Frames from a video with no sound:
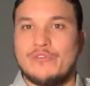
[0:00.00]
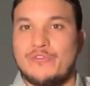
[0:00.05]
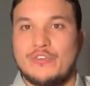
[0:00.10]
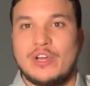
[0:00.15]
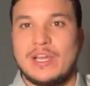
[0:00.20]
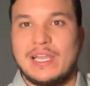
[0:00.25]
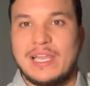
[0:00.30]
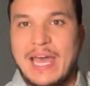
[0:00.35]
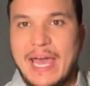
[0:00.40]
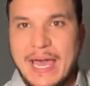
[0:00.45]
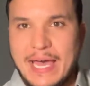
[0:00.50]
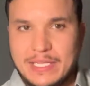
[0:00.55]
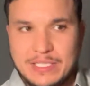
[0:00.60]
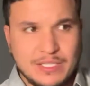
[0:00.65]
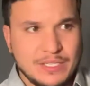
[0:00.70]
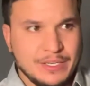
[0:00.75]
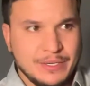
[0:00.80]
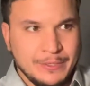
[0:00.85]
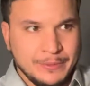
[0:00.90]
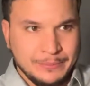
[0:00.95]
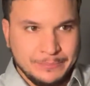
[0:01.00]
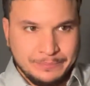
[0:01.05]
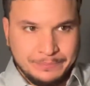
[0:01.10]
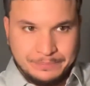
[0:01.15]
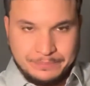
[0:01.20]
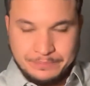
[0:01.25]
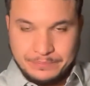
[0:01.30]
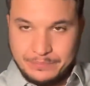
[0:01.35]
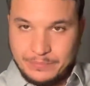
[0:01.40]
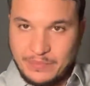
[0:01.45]
for the last,
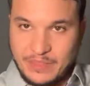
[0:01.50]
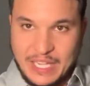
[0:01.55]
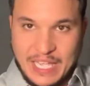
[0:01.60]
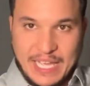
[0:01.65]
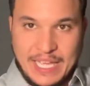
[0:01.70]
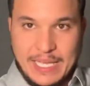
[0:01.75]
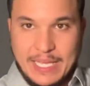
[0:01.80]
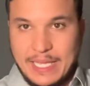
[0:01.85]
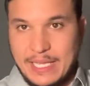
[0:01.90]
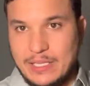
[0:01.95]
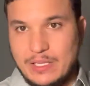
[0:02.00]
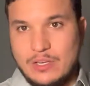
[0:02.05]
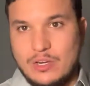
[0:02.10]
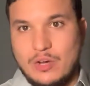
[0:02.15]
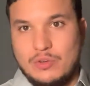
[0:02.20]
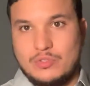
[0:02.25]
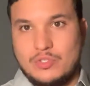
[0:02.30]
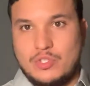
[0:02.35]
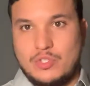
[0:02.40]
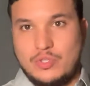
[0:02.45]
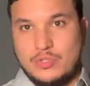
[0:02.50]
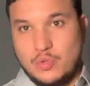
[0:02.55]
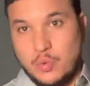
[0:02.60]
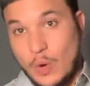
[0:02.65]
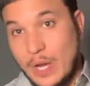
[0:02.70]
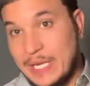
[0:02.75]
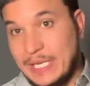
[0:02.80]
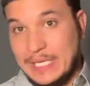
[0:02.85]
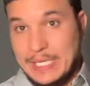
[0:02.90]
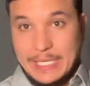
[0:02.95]
you know,
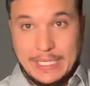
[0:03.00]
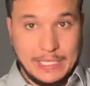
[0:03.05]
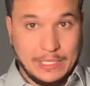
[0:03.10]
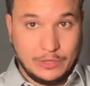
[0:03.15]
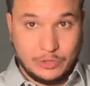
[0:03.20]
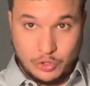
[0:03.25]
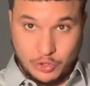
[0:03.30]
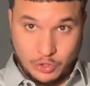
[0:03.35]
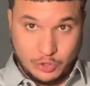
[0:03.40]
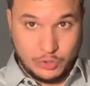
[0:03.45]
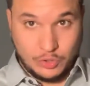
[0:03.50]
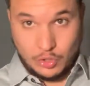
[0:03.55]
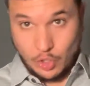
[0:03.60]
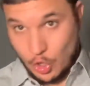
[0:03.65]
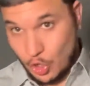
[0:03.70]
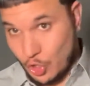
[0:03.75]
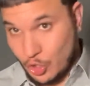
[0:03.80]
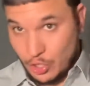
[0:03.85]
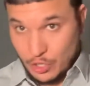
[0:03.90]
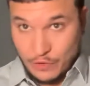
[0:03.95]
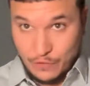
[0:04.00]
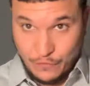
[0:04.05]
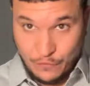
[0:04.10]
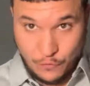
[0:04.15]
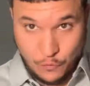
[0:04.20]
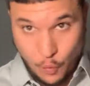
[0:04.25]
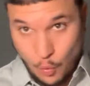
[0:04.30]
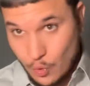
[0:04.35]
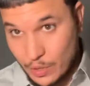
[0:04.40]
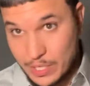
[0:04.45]
20, 30,
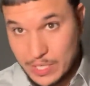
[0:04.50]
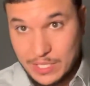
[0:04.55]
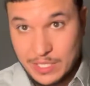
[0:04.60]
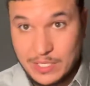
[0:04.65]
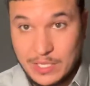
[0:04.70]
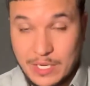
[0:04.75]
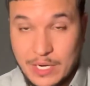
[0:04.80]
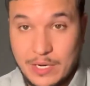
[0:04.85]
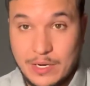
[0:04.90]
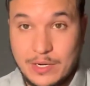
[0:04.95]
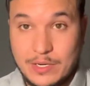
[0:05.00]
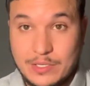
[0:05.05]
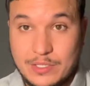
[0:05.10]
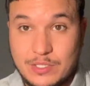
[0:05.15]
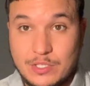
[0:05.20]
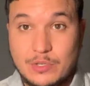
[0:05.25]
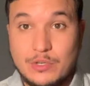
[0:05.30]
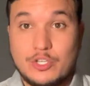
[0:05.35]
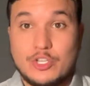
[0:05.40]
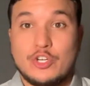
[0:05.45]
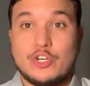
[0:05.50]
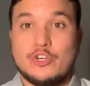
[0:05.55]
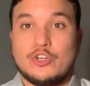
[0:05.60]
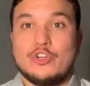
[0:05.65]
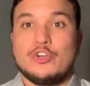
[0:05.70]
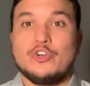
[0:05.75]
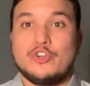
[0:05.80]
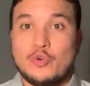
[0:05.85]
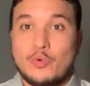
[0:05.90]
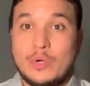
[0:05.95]
40 years. You're, you're,
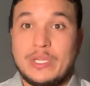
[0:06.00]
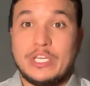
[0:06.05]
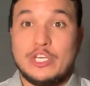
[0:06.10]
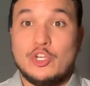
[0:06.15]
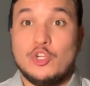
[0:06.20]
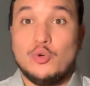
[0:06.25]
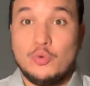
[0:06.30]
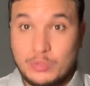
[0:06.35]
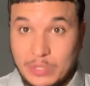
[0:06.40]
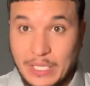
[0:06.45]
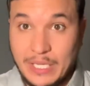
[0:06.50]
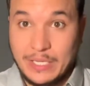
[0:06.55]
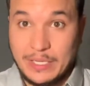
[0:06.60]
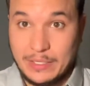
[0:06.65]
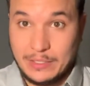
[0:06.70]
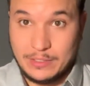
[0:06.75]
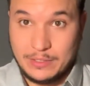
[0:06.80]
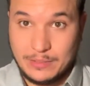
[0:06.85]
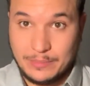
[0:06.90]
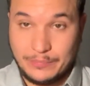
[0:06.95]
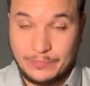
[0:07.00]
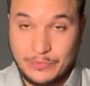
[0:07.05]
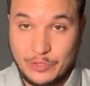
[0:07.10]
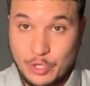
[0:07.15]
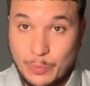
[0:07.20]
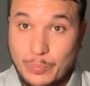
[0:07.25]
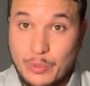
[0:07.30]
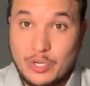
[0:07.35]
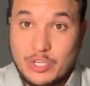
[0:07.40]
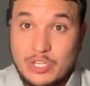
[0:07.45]
you're doing new things.
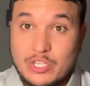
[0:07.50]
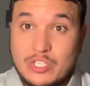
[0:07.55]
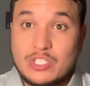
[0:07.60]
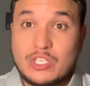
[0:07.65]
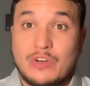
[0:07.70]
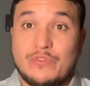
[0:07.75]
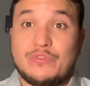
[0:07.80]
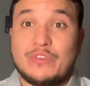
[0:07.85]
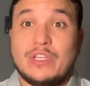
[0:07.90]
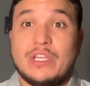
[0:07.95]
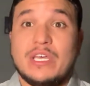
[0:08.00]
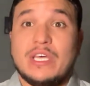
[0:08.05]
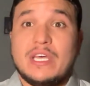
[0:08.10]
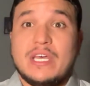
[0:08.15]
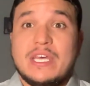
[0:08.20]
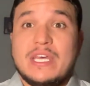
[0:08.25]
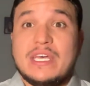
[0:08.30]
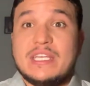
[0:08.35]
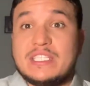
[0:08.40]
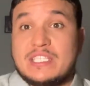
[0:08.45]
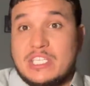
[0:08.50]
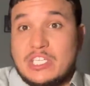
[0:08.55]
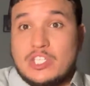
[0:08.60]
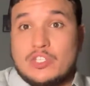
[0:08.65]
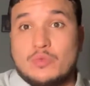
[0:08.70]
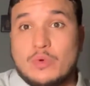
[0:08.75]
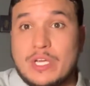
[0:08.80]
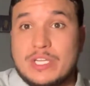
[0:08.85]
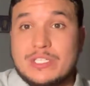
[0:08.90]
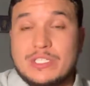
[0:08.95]
You're putting yourself in, in
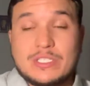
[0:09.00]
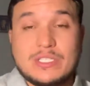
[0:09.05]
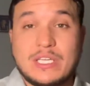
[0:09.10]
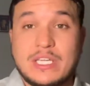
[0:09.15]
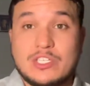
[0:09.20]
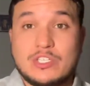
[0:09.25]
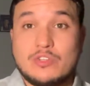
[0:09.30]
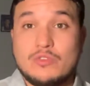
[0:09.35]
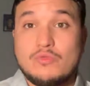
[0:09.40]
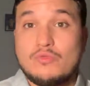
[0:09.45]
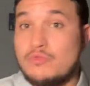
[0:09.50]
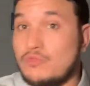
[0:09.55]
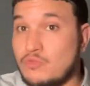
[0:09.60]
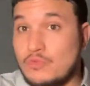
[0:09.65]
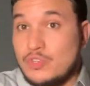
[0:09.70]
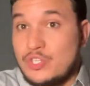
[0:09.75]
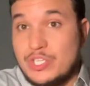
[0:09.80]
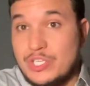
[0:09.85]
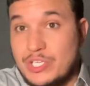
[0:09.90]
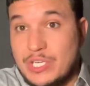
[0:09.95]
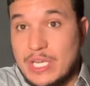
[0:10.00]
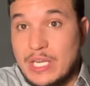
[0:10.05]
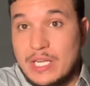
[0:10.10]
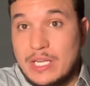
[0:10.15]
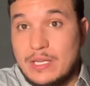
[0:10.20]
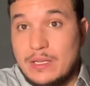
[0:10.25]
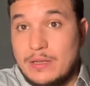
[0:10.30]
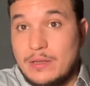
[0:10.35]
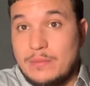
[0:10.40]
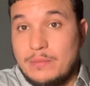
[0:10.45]
situations that you
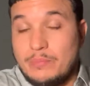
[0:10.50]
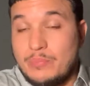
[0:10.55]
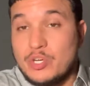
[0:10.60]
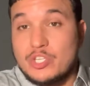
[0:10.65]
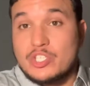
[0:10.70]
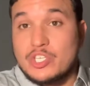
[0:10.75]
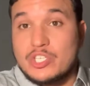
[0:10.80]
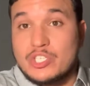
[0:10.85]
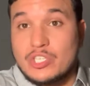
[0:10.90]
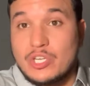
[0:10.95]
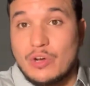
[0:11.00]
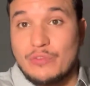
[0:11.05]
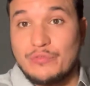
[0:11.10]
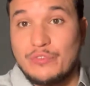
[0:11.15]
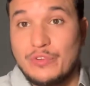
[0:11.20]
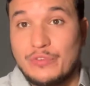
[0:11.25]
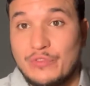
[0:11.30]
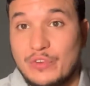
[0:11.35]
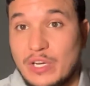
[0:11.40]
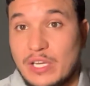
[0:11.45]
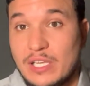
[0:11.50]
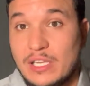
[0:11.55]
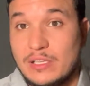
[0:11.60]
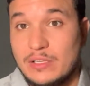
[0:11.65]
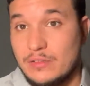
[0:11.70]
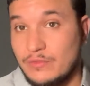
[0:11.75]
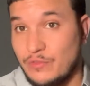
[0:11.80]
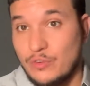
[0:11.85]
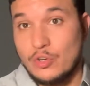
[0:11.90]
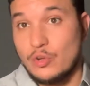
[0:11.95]
didn't put yourself in for the,
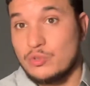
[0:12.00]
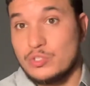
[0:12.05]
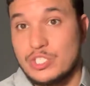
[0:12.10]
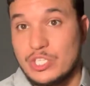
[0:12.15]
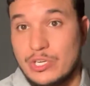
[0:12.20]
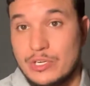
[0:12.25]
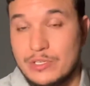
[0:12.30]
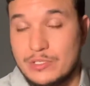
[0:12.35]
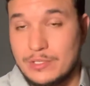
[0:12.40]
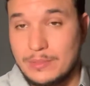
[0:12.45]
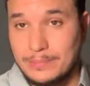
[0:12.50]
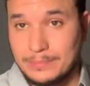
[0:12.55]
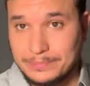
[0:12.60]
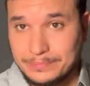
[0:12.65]
for those years.